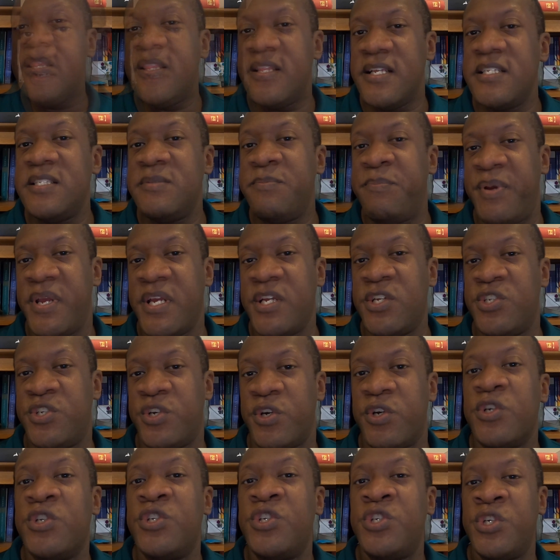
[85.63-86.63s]
This
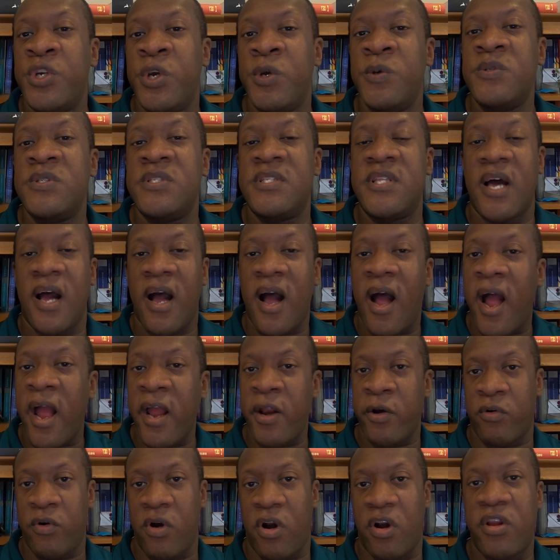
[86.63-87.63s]
picture shows the
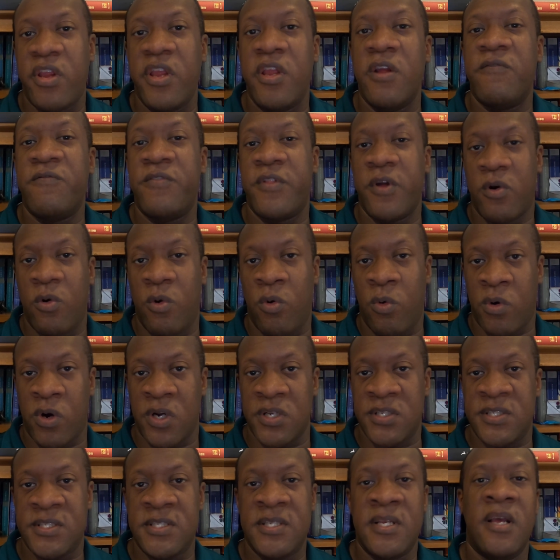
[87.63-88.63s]
hierarchy of the
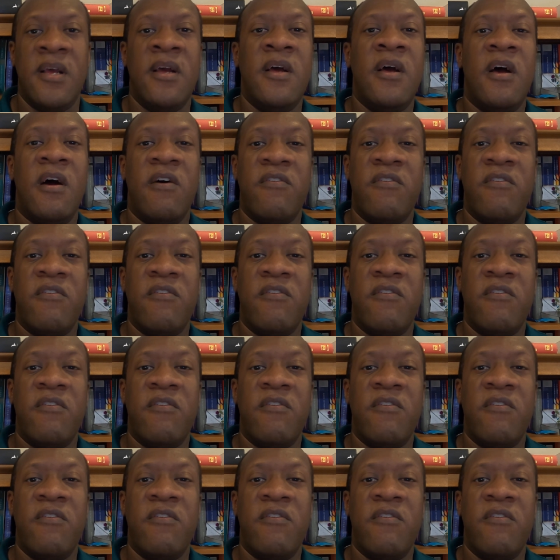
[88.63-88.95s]
courts.